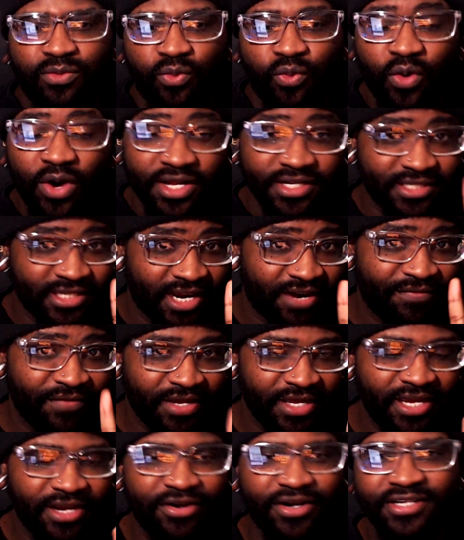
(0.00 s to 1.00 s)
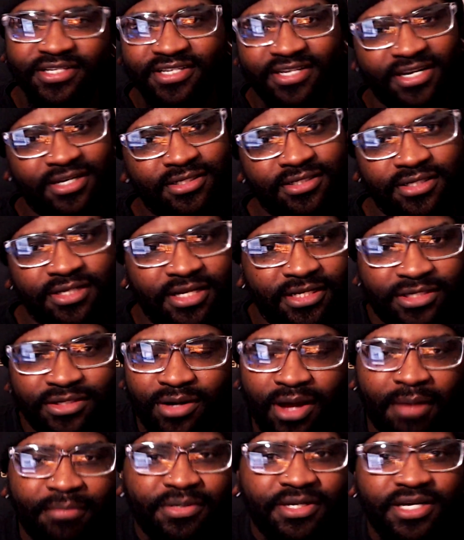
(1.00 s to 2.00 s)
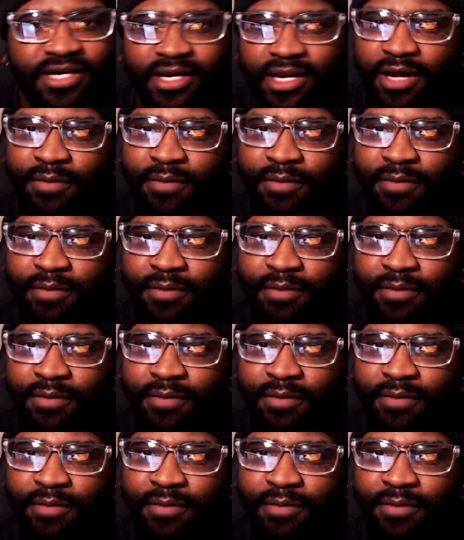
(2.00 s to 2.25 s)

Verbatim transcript: once every year until the until I'm done